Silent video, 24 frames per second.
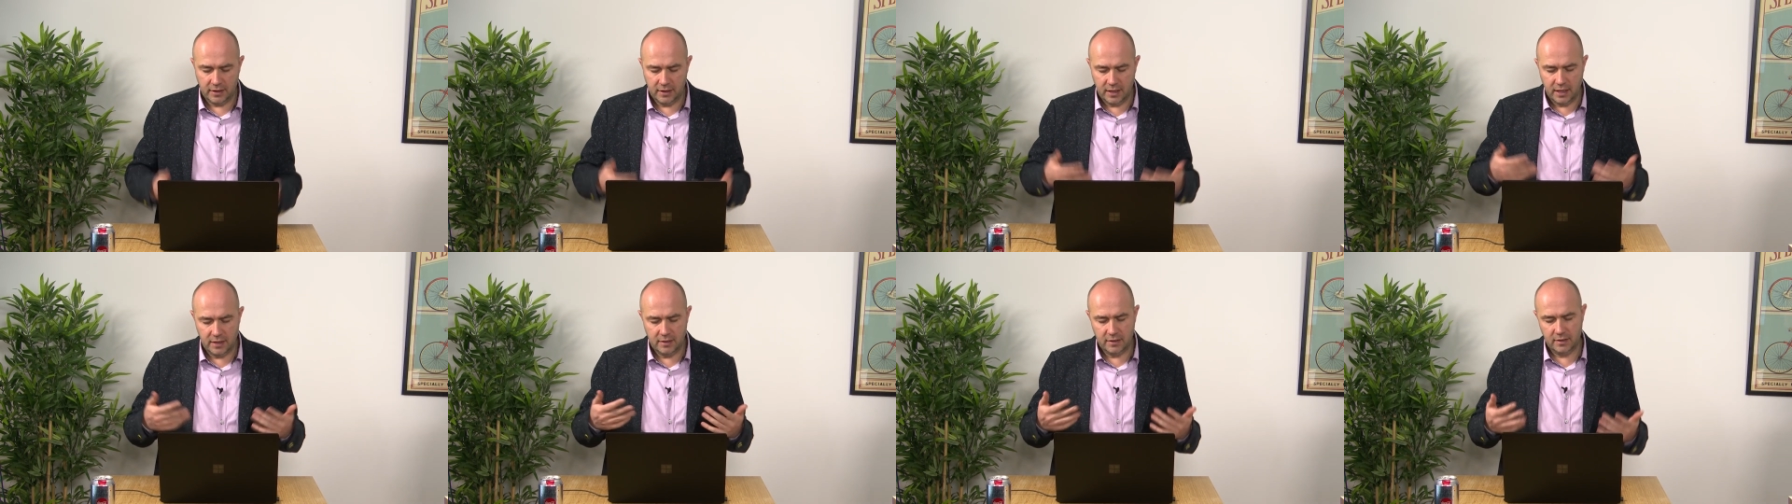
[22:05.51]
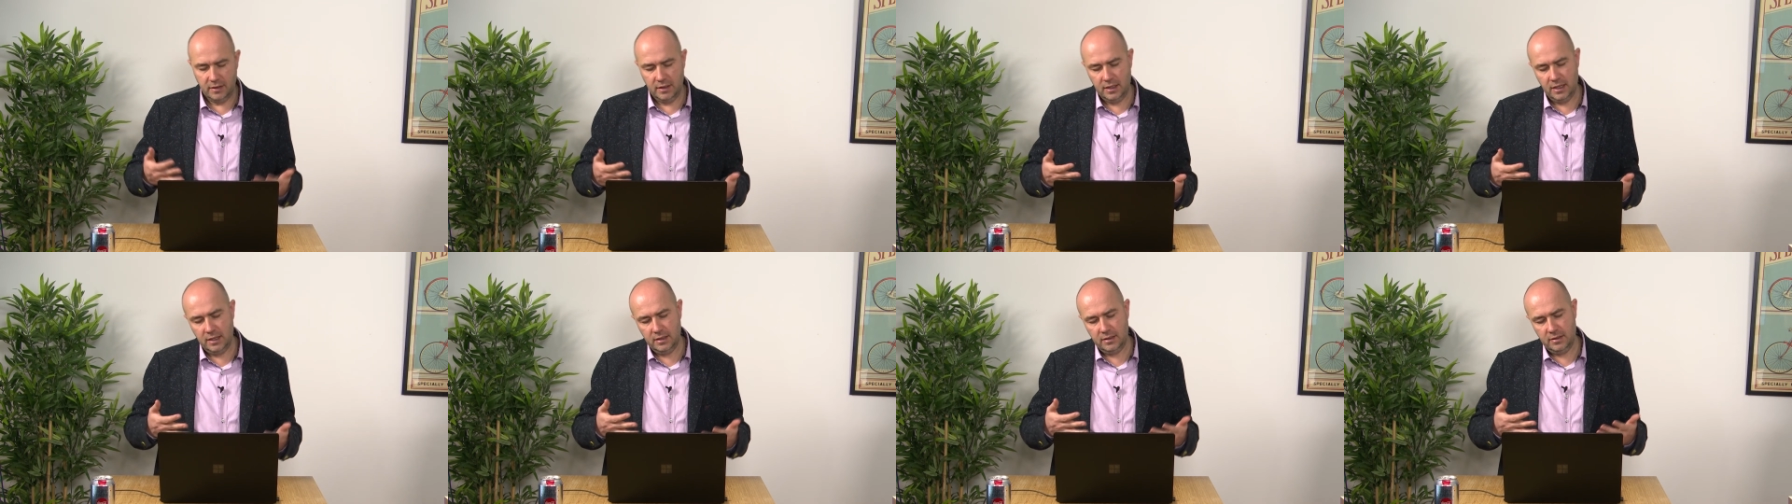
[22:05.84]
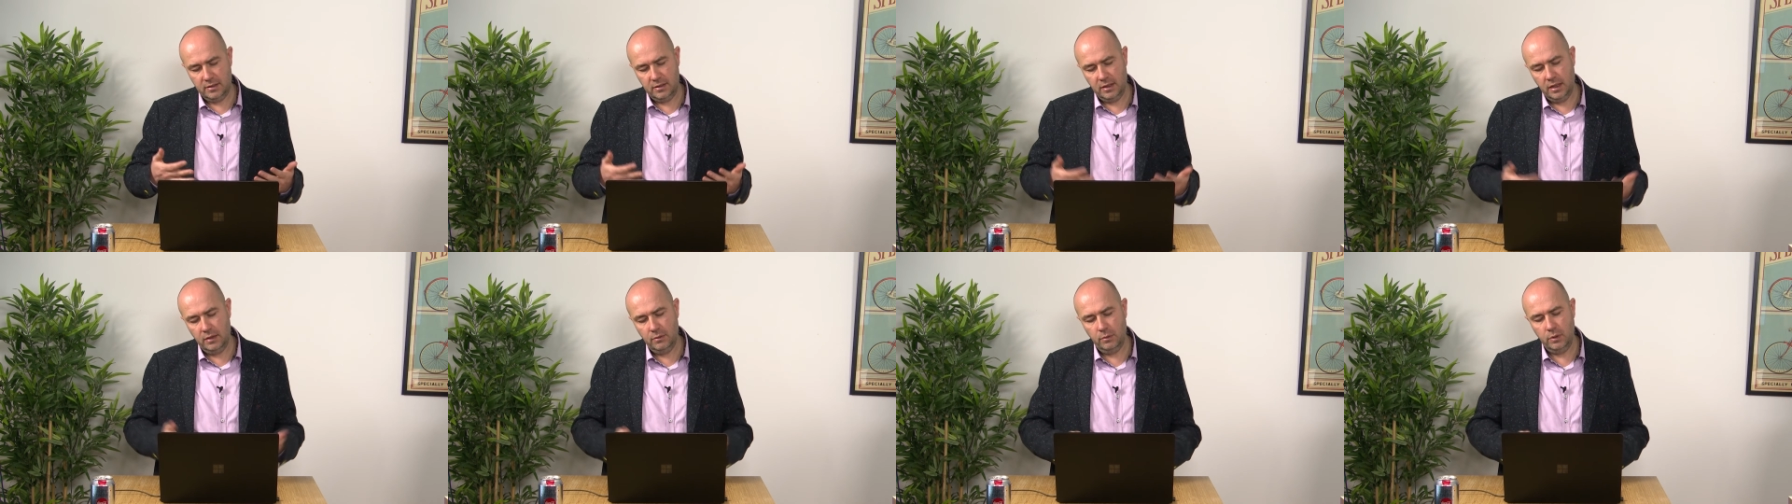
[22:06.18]

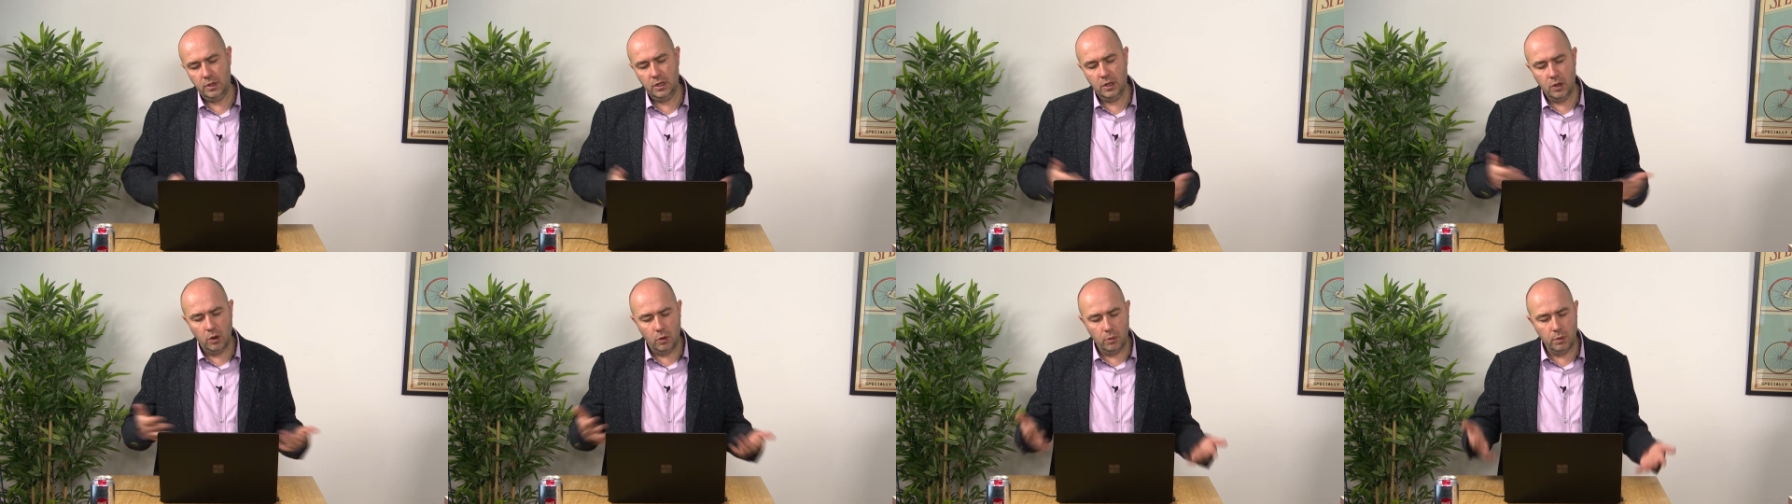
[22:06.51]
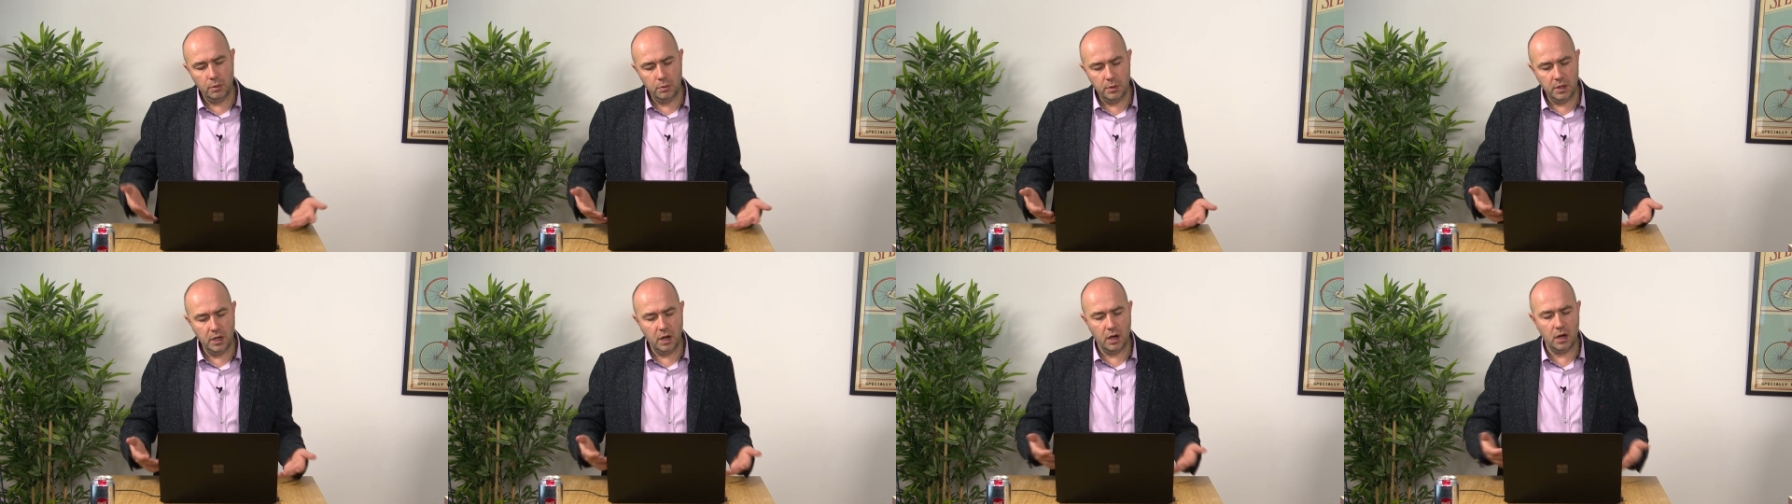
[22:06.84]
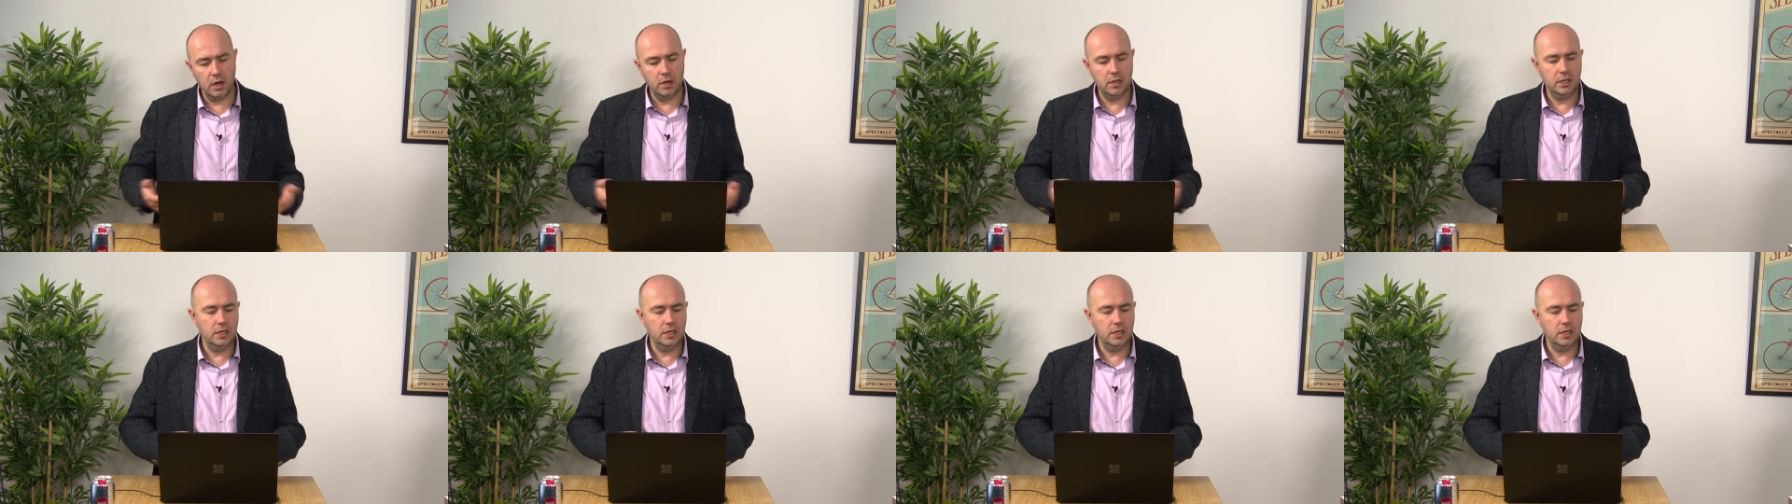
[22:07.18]
that we know where we are.